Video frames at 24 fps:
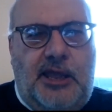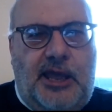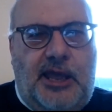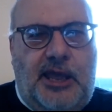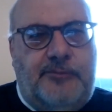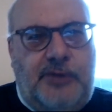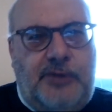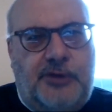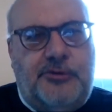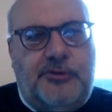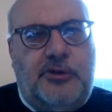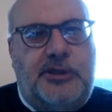
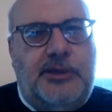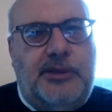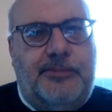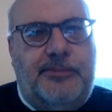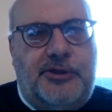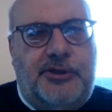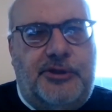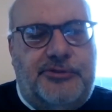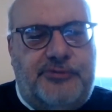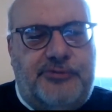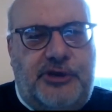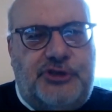and we are talking
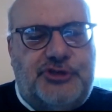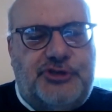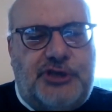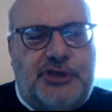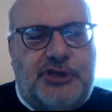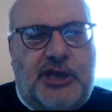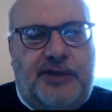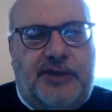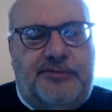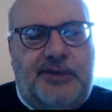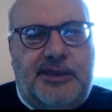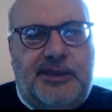about rich
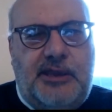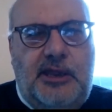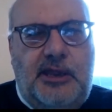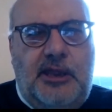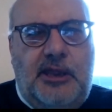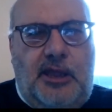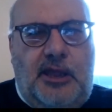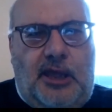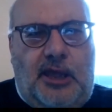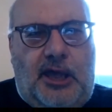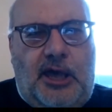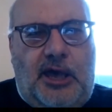countries,
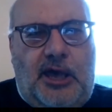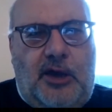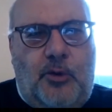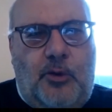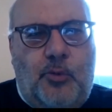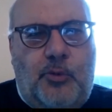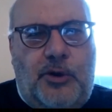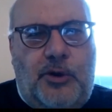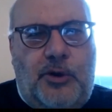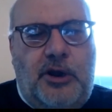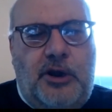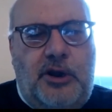
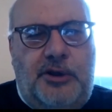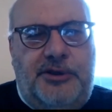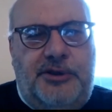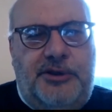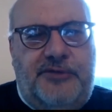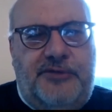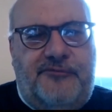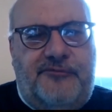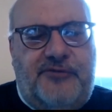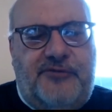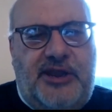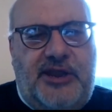where the
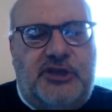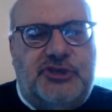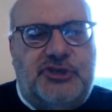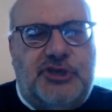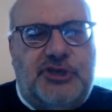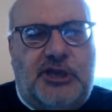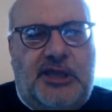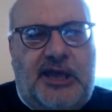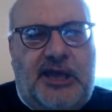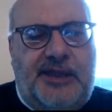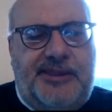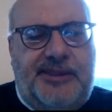
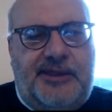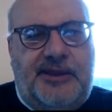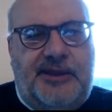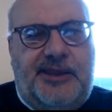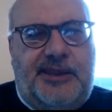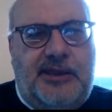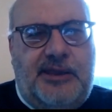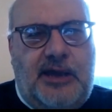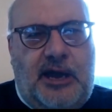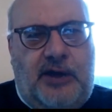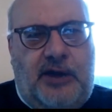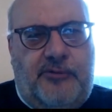financial
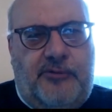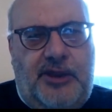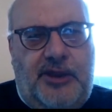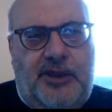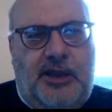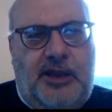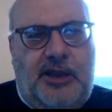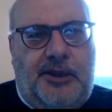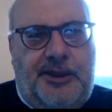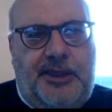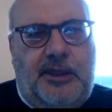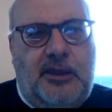assets are
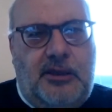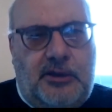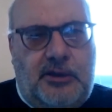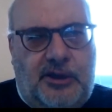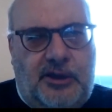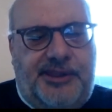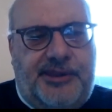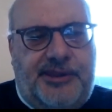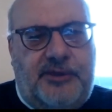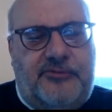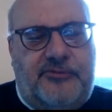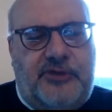really
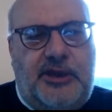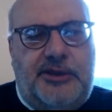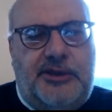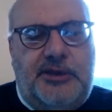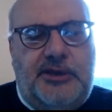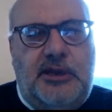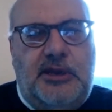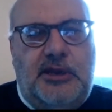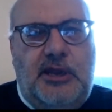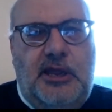concentrated.